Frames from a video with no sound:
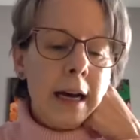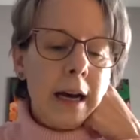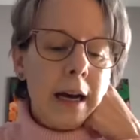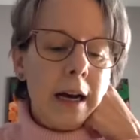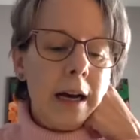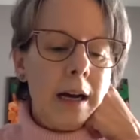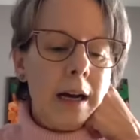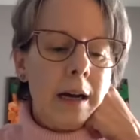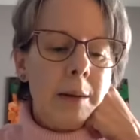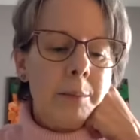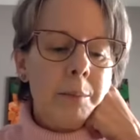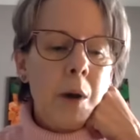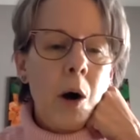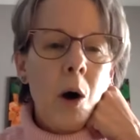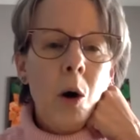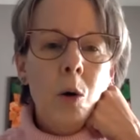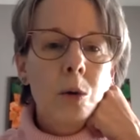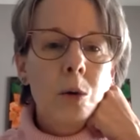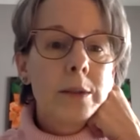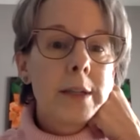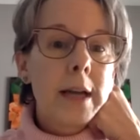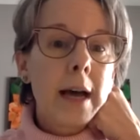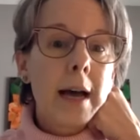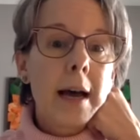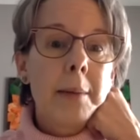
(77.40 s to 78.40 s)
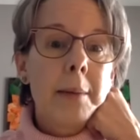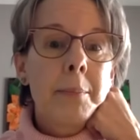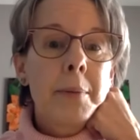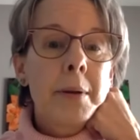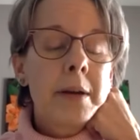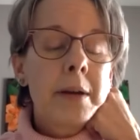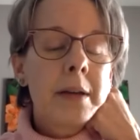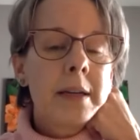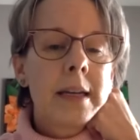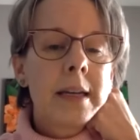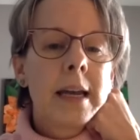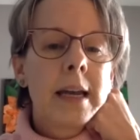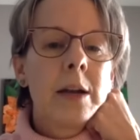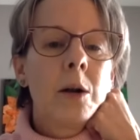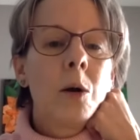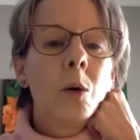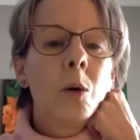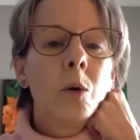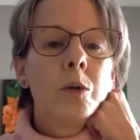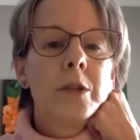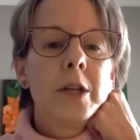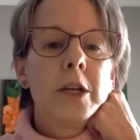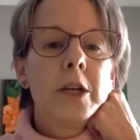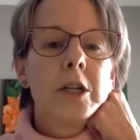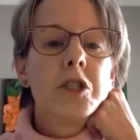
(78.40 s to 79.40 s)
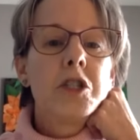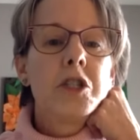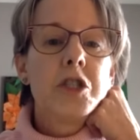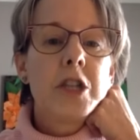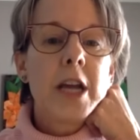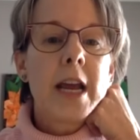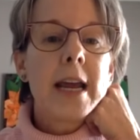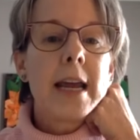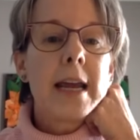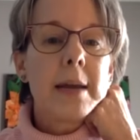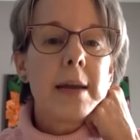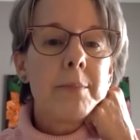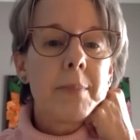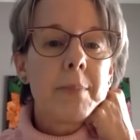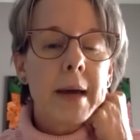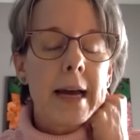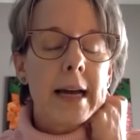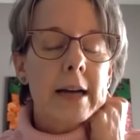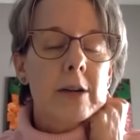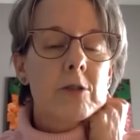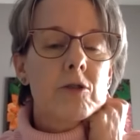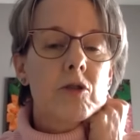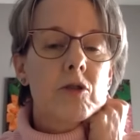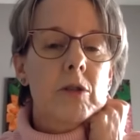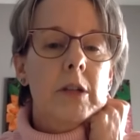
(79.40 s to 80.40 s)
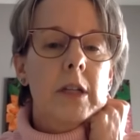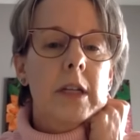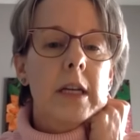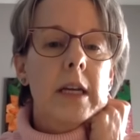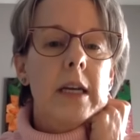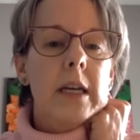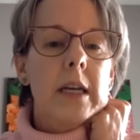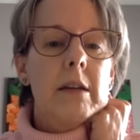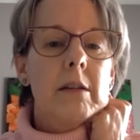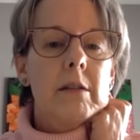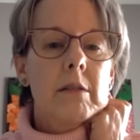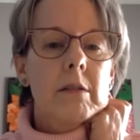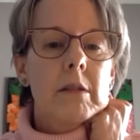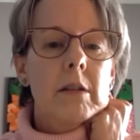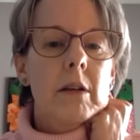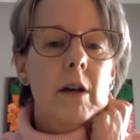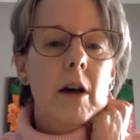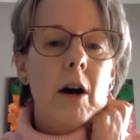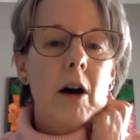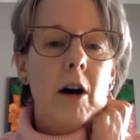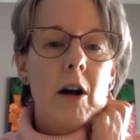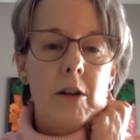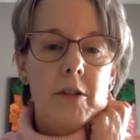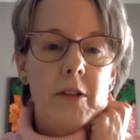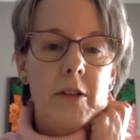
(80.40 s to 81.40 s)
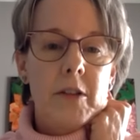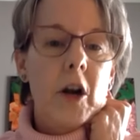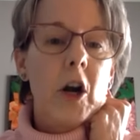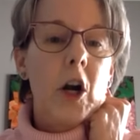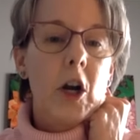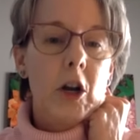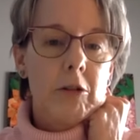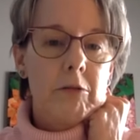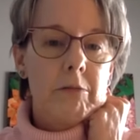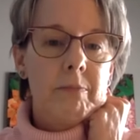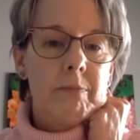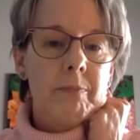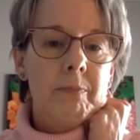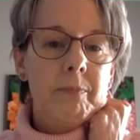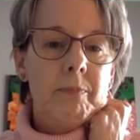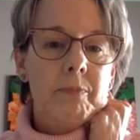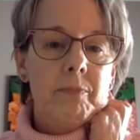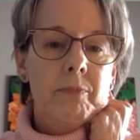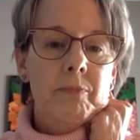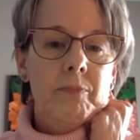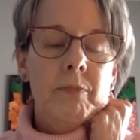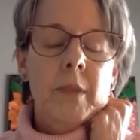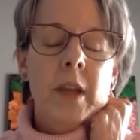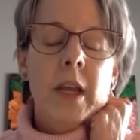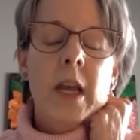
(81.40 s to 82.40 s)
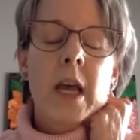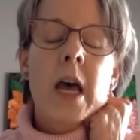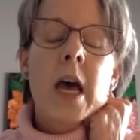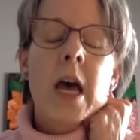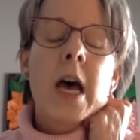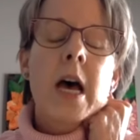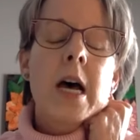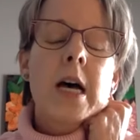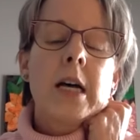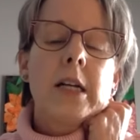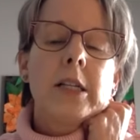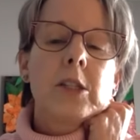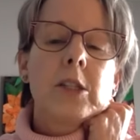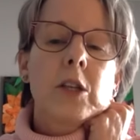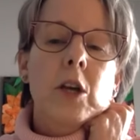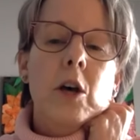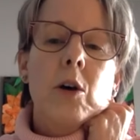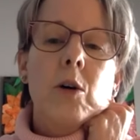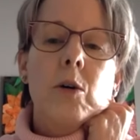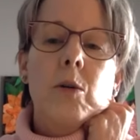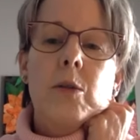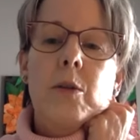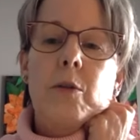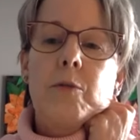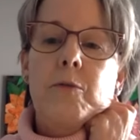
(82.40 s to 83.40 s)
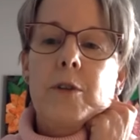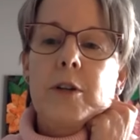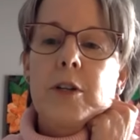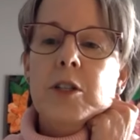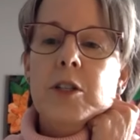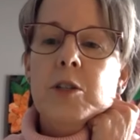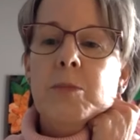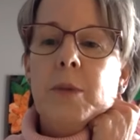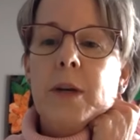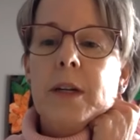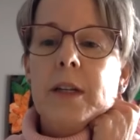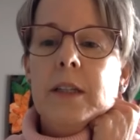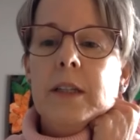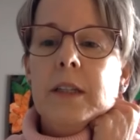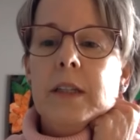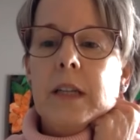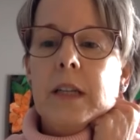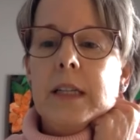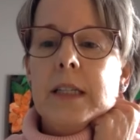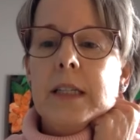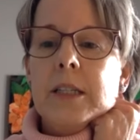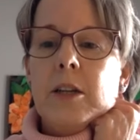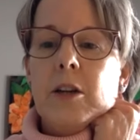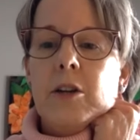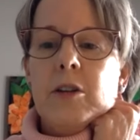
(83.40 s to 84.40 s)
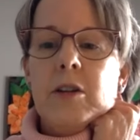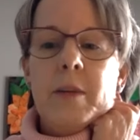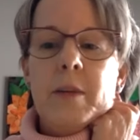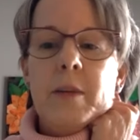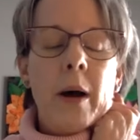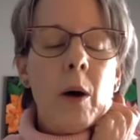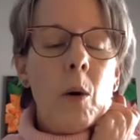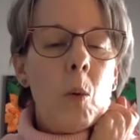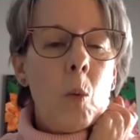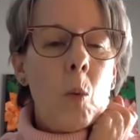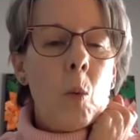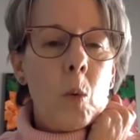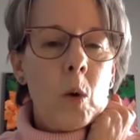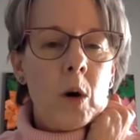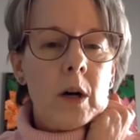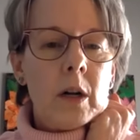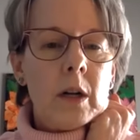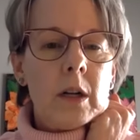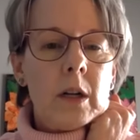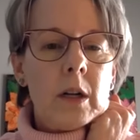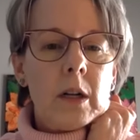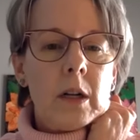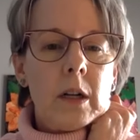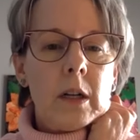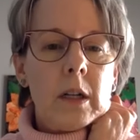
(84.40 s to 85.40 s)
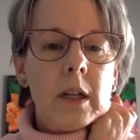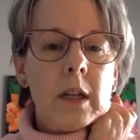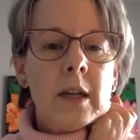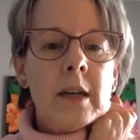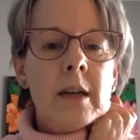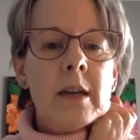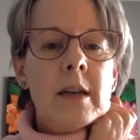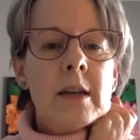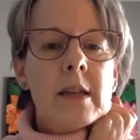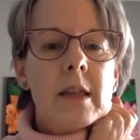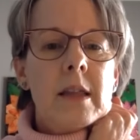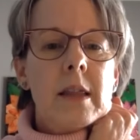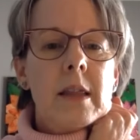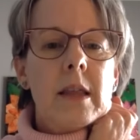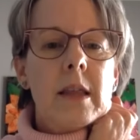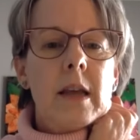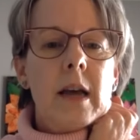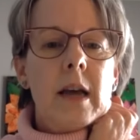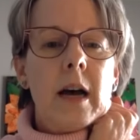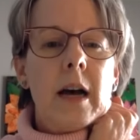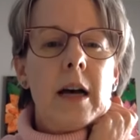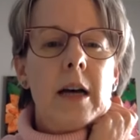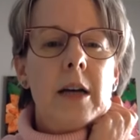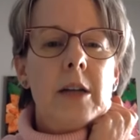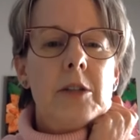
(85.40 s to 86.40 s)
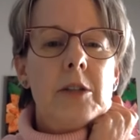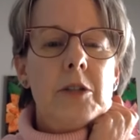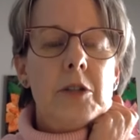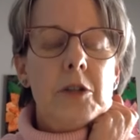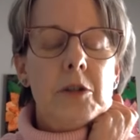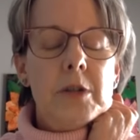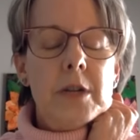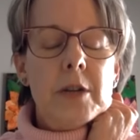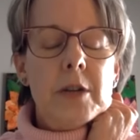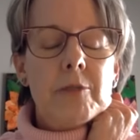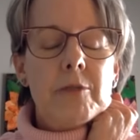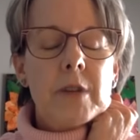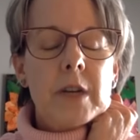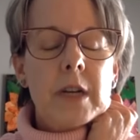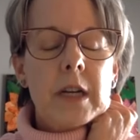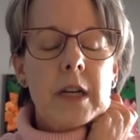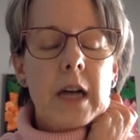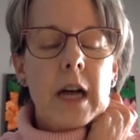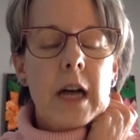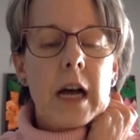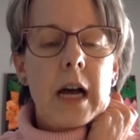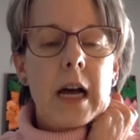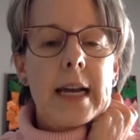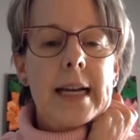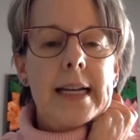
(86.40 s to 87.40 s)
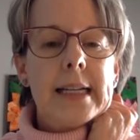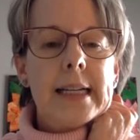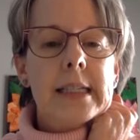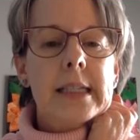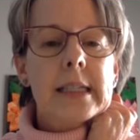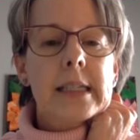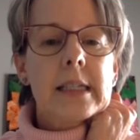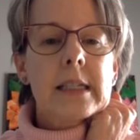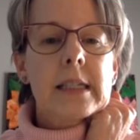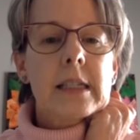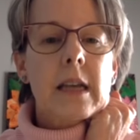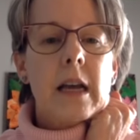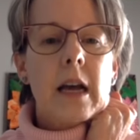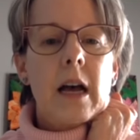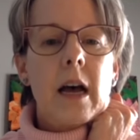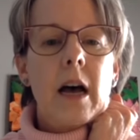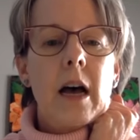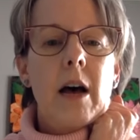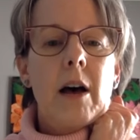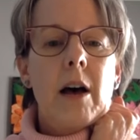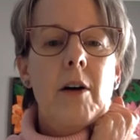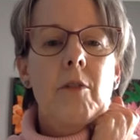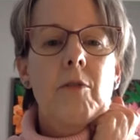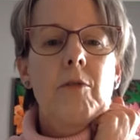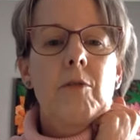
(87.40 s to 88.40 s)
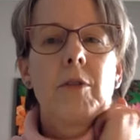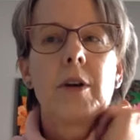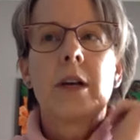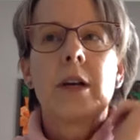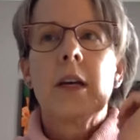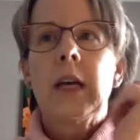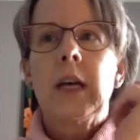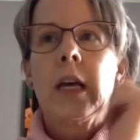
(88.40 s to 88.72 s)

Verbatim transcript: um, hold up and hold their shape actually on their own. So the first one, let's talk about wool. Uh, two different kinds of